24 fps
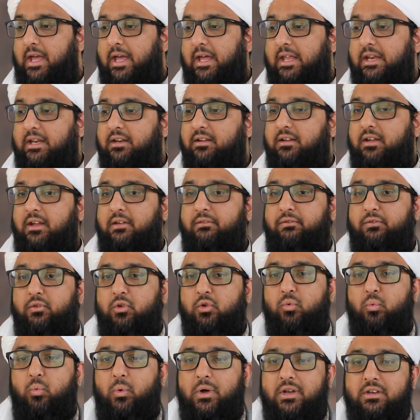And if
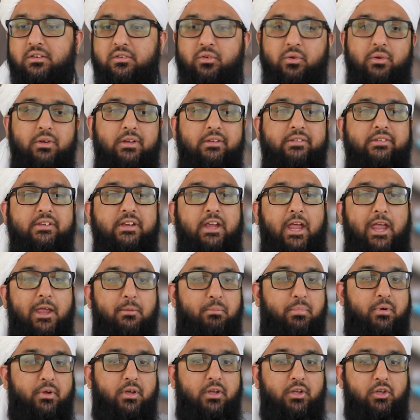you want to
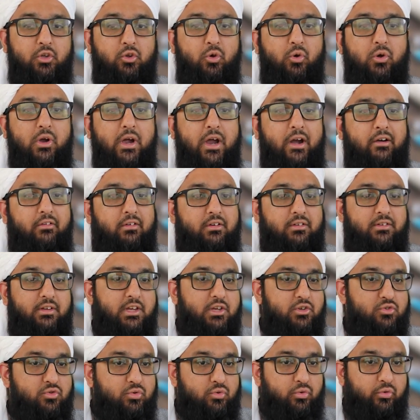escape your current
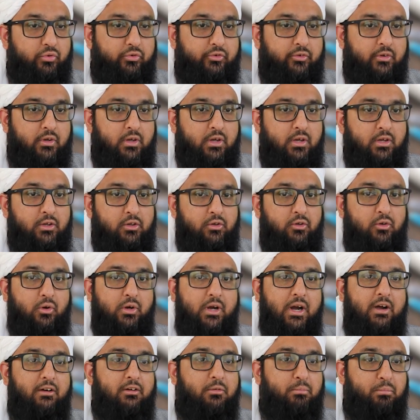issues, your
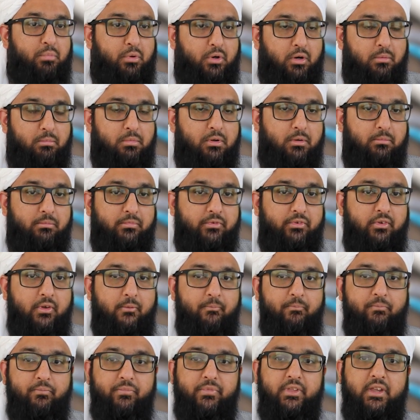current problems,
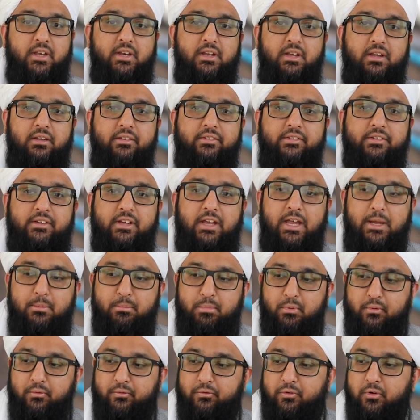then
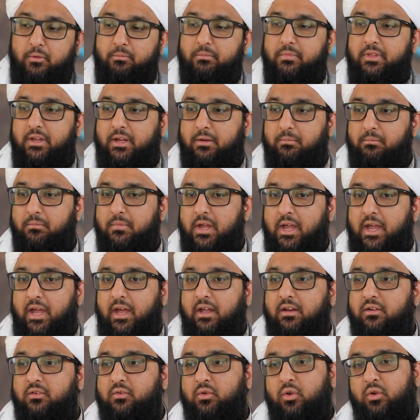escape from them
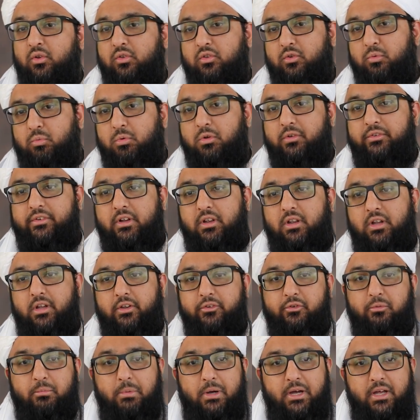and turn towards
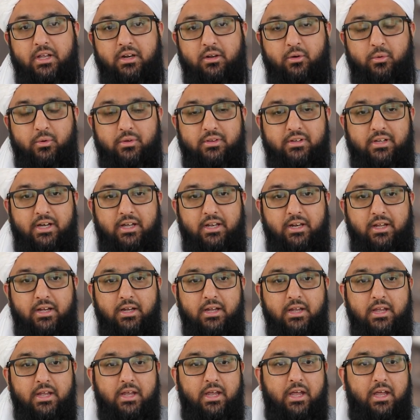Allah subhanahu wa
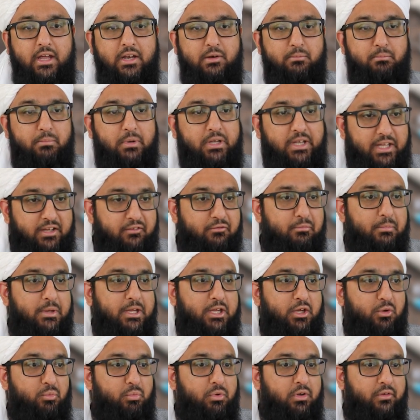ta'ala, and believe me,
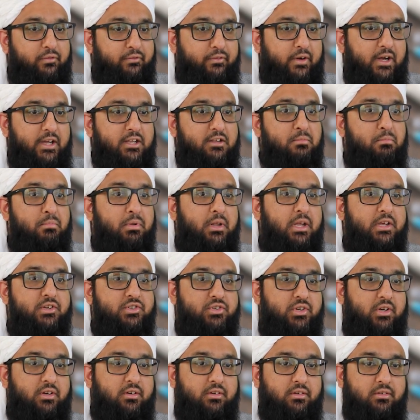you will find
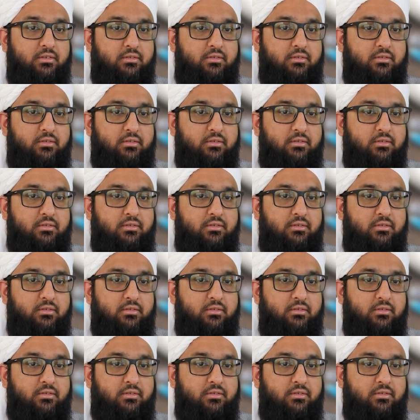pleasure.